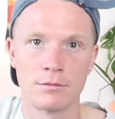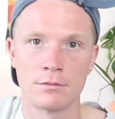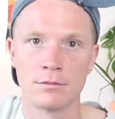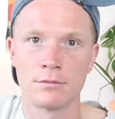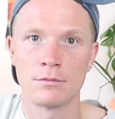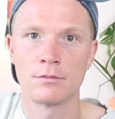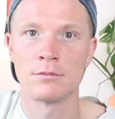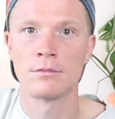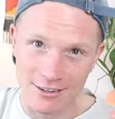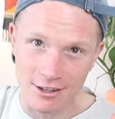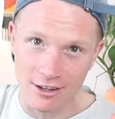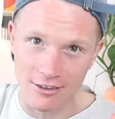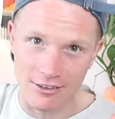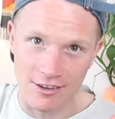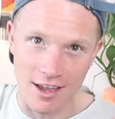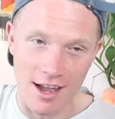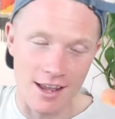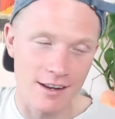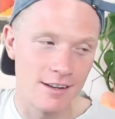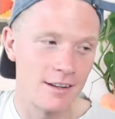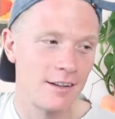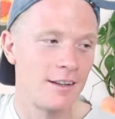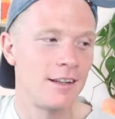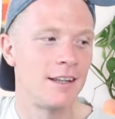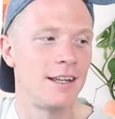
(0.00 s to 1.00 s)
And as I
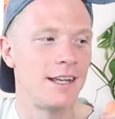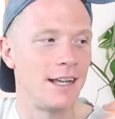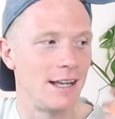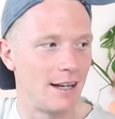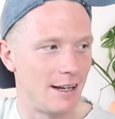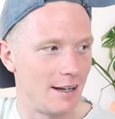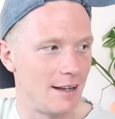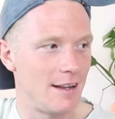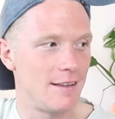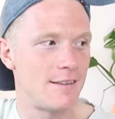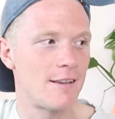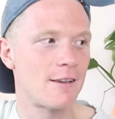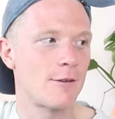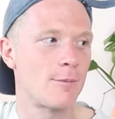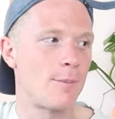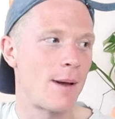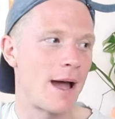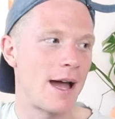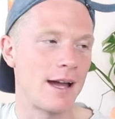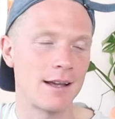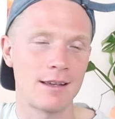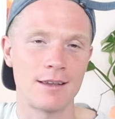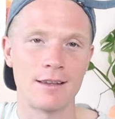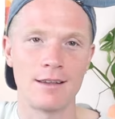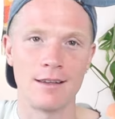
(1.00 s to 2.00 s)
said, it leads us
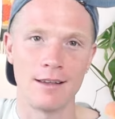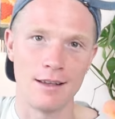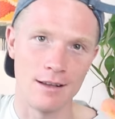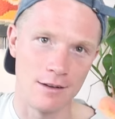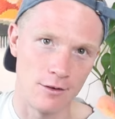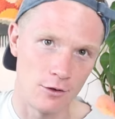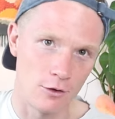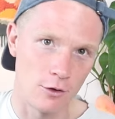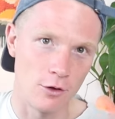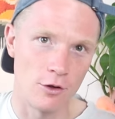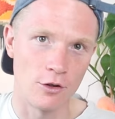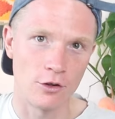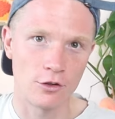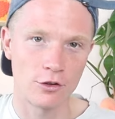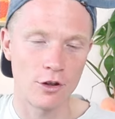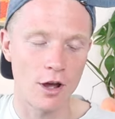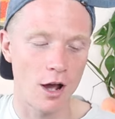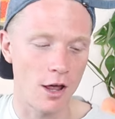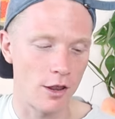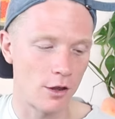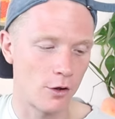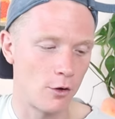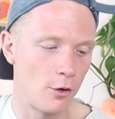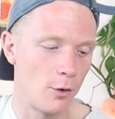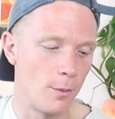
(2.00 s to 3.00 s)
back into the
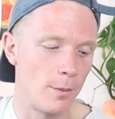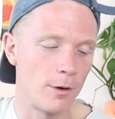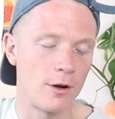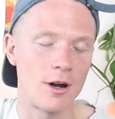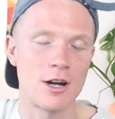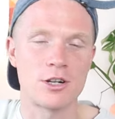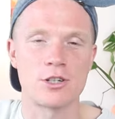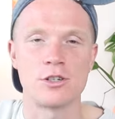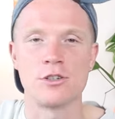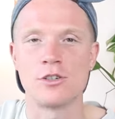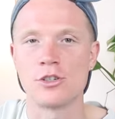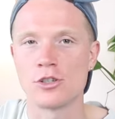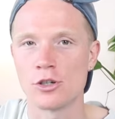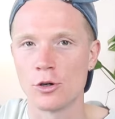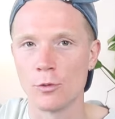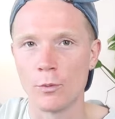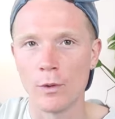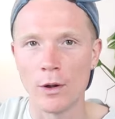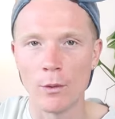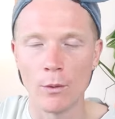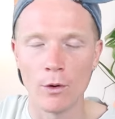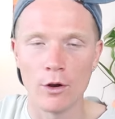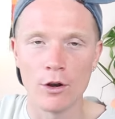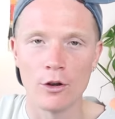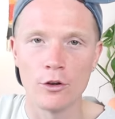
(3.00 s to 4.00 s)
start of the chord progression should
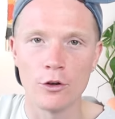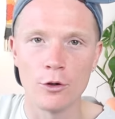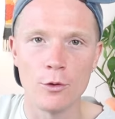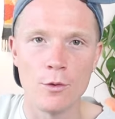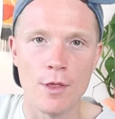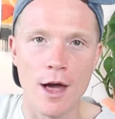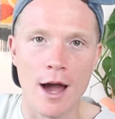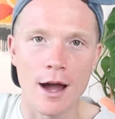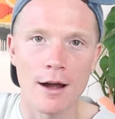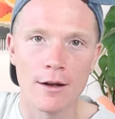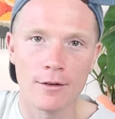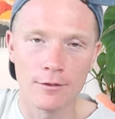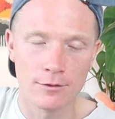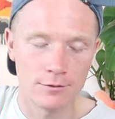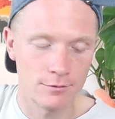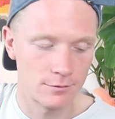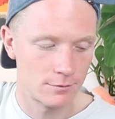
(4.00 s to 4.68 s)
we want to do that.